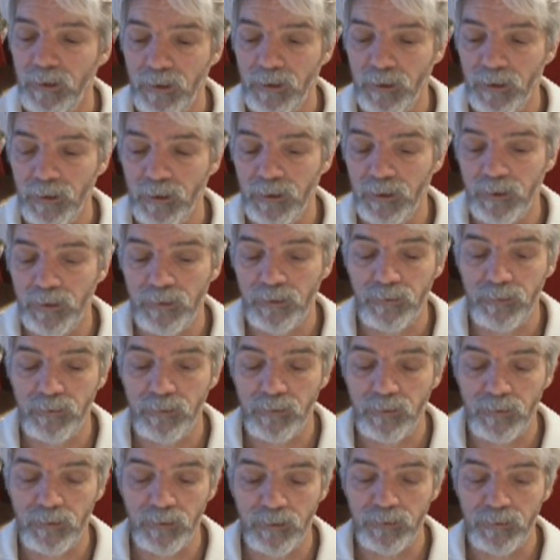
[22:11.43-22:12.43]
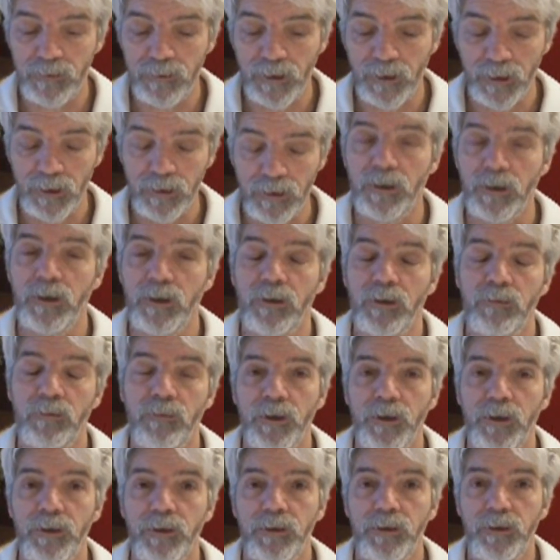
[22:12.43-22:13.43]
and that kind of
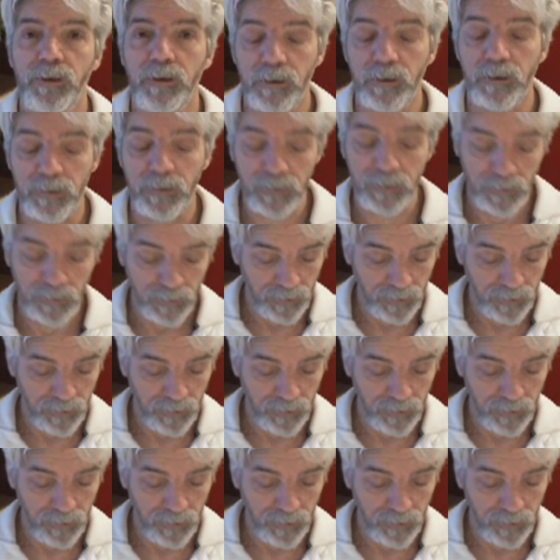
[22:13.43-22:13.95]
idea.